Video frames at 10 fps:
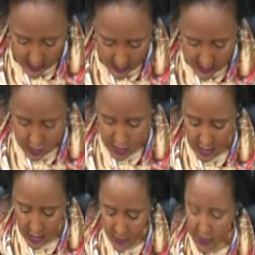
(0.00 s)
in
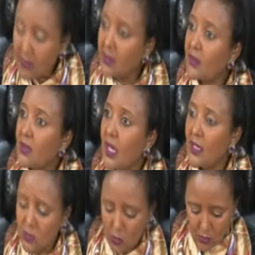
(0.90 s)
Chalbi High
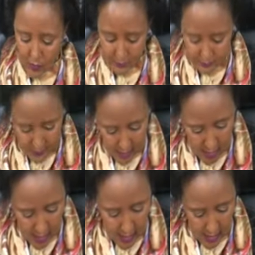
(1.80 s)
School
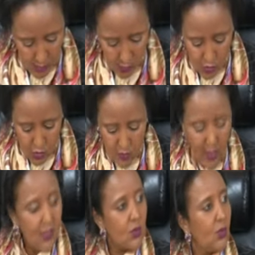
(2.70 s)
and Ortum
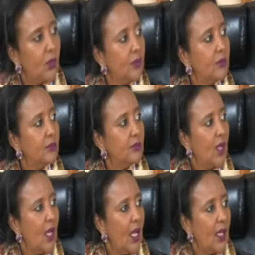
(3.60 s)
High School.
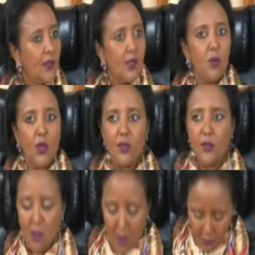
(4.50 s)
And I think both of
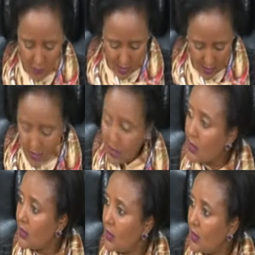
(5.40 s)
them have been
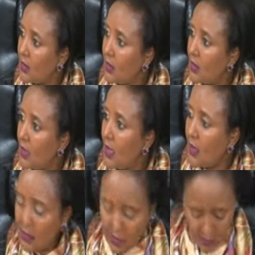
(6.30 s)

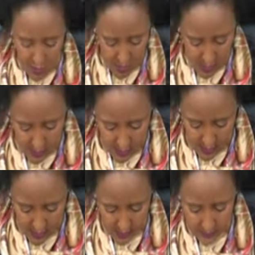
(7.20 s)
in the media
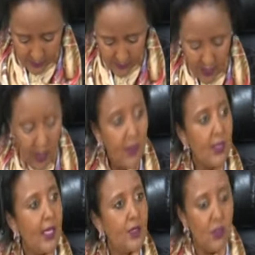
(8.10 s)
recently. Now, in the
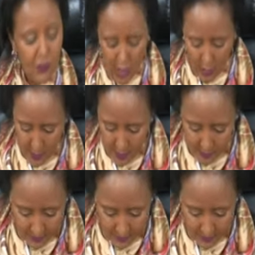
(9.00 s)
case of Chalbi,